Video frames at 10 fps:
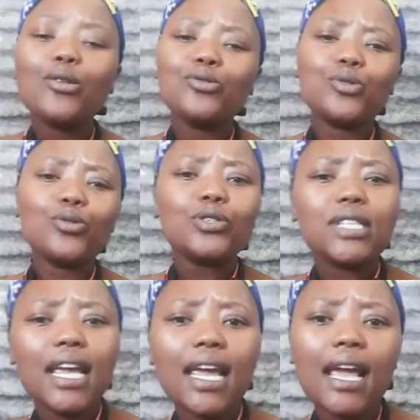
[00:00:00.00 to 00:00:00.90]
so
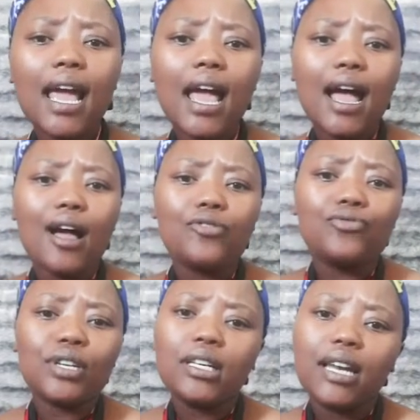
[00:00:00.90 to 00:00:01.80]
today
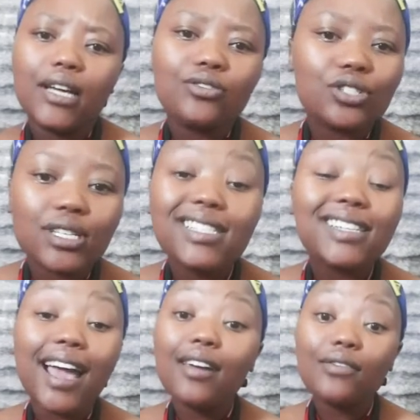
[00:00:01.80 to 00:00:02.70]
I'd really like to just
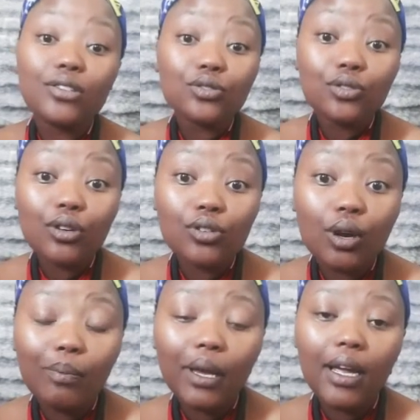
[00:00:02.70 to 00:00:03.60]
dive into the
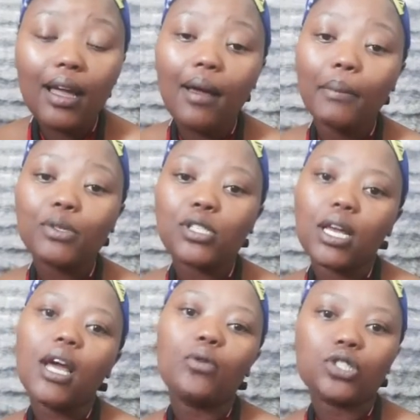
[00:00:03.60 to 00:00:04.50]
topic. Um,
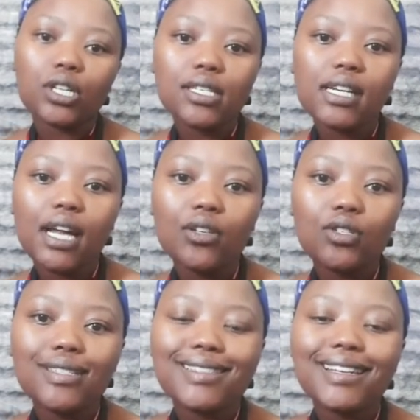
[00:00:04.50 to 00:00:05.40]
today, I would just like
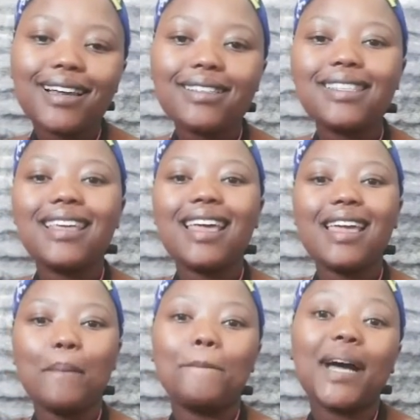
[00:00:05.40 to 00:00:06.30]
to discuss the
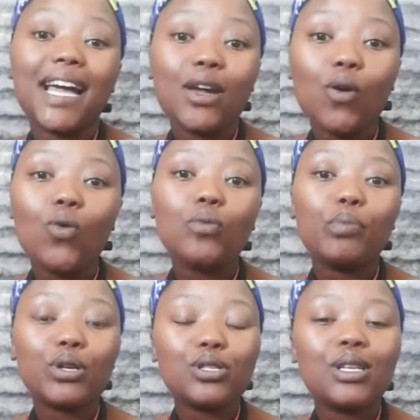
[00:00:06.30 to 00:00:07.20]
my own
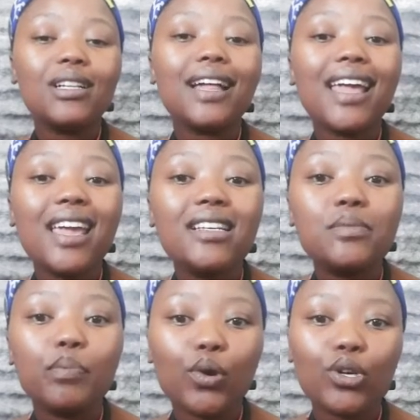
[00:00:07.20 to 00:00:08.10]
personal
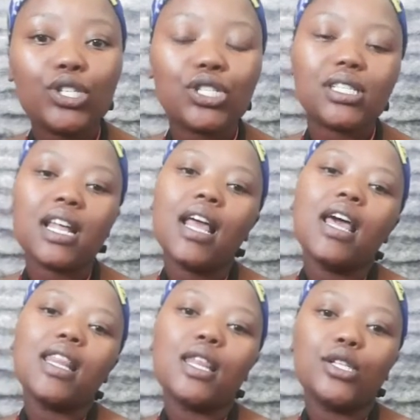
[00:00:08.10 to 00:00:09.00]
eight blockages
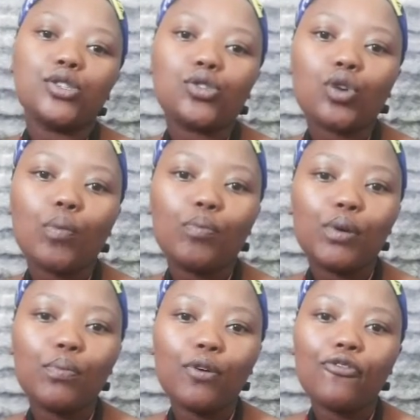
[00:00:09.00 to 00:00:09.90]
that stop
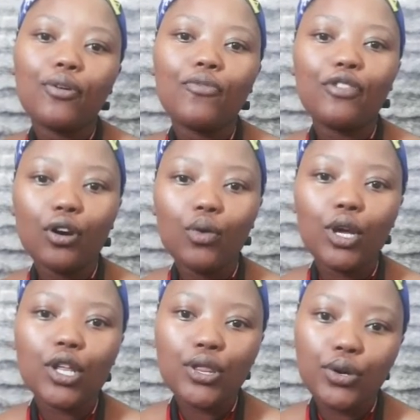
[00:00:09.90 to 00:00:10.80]
people from
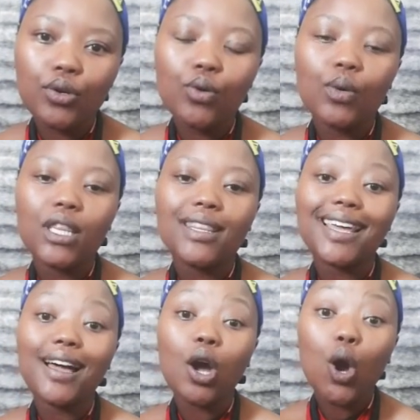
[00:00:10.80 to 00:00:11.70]
following through with
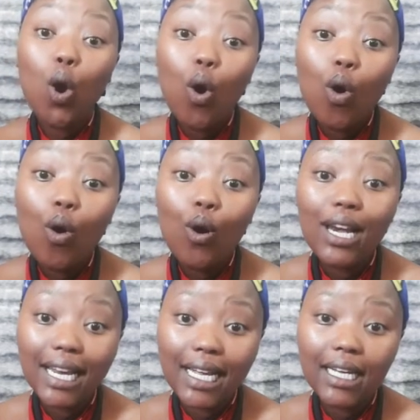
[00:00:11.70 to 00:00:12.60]
their
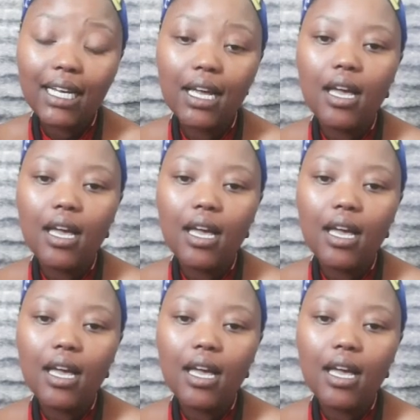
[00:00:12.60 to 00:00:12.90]
calling.